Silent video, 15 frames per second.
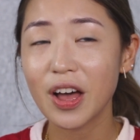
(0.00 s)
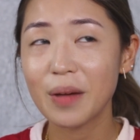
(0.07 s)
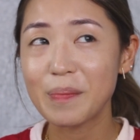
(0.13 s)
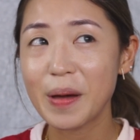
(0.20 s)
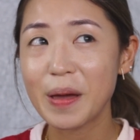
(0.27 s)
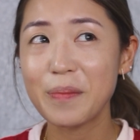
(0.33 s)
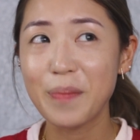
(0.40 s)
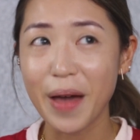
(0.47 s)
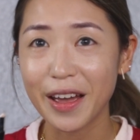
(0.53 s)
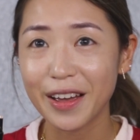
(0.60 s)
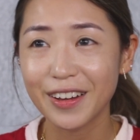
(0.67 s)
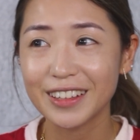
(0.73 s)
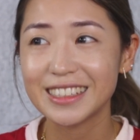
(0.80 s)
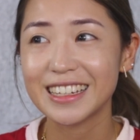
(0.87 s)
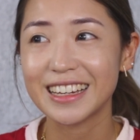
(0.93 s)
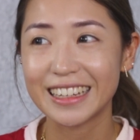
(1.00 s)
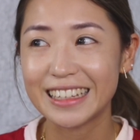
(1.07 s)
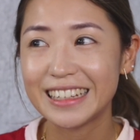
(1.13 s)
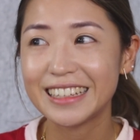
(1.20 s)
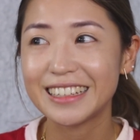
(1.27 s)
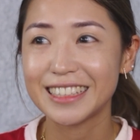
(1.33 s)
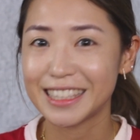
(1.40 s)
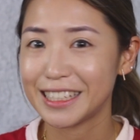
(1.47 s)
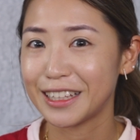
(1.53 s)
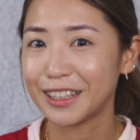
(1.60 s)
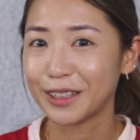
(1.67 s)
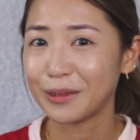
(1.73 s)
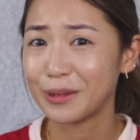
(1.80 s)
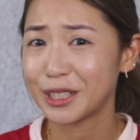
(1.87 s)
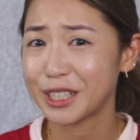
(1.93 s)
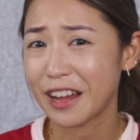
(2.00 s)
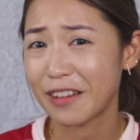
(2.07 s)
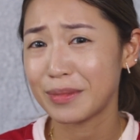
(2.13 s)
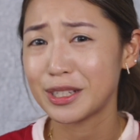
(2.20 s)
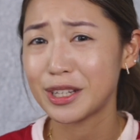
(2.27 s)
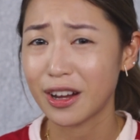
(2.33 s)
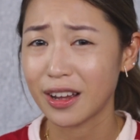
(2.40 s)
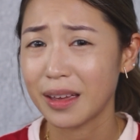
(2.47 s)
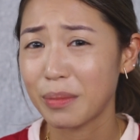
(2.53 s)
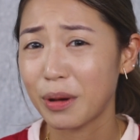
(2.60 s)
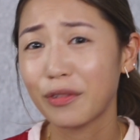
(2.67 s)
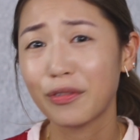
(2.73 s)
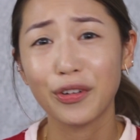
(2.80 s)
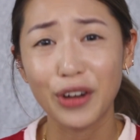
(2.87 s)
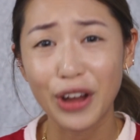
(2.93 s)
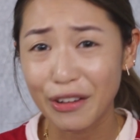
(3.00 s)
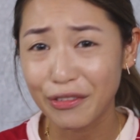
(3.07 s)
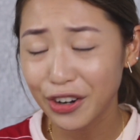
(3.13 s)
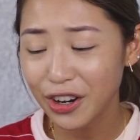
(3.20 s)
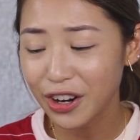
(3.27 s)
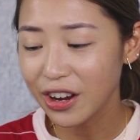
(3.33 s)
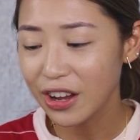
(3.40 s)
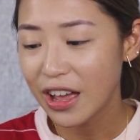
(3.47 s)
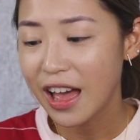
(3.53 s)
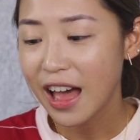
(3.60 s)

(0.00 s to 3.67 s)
my Becca Tahini concealer, which I've been talking about forever.